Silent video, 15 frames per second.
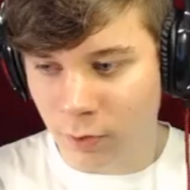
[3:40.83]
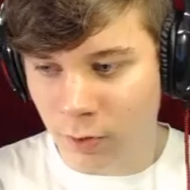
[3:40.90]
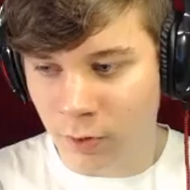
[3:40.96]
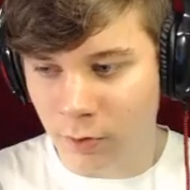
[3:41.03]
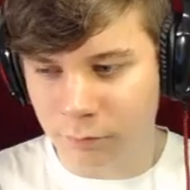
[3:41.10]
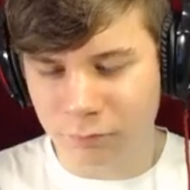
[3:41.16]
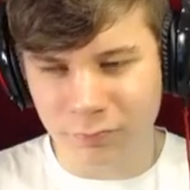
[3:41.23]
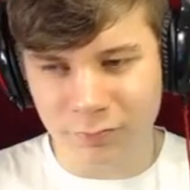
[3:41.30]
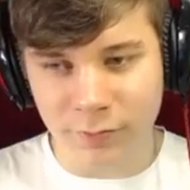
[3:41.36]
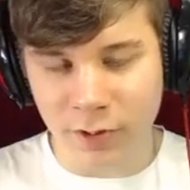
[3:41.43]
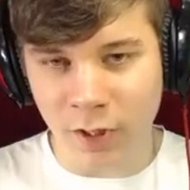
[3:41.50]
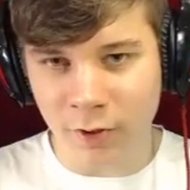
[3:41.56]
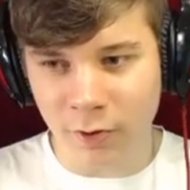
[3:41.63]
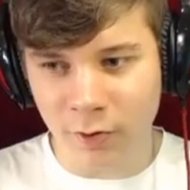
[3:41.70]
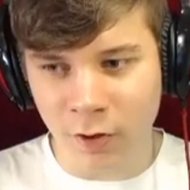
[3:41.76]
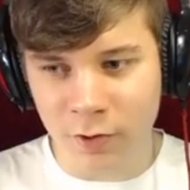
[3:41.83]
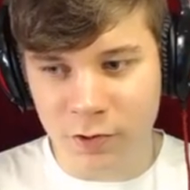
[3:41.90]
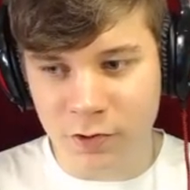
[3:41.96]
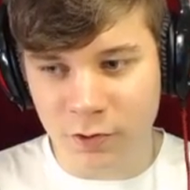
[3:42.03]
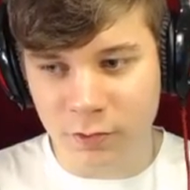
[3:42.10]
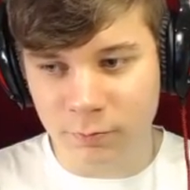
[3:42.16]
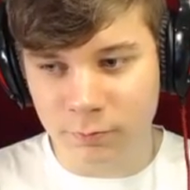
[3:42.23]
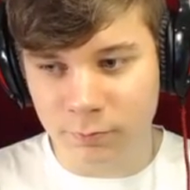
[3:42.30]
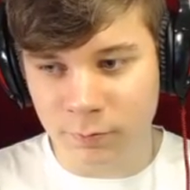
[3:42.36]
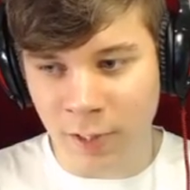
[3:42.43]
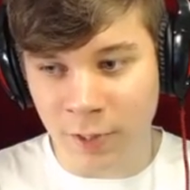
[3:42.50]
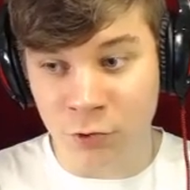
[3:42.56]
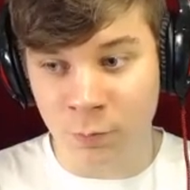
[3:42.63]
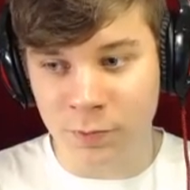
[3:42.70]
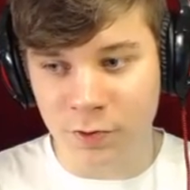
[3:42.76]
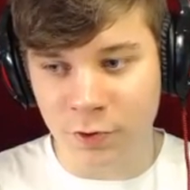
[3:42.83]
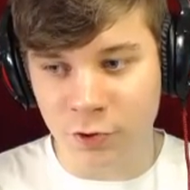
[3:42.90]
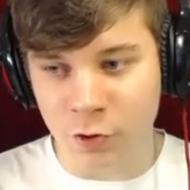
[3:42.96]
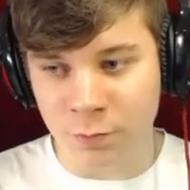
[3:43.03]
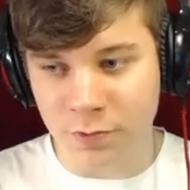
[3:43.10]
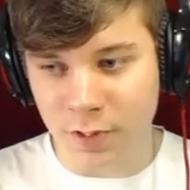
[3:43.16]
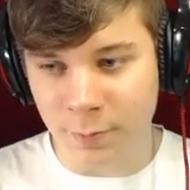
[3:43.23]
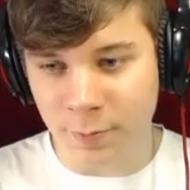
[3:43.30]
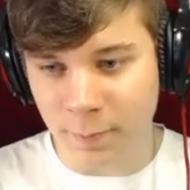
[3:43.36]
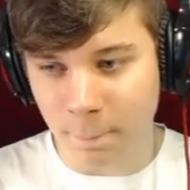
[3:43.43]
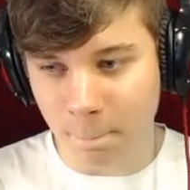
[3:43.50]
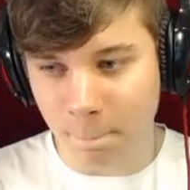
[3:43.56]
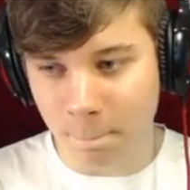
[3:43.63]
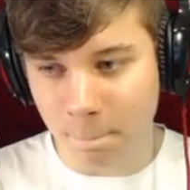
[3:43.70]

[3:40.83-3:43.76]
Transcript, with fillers: I, I don't know this. That zombie's gonna jump scare me.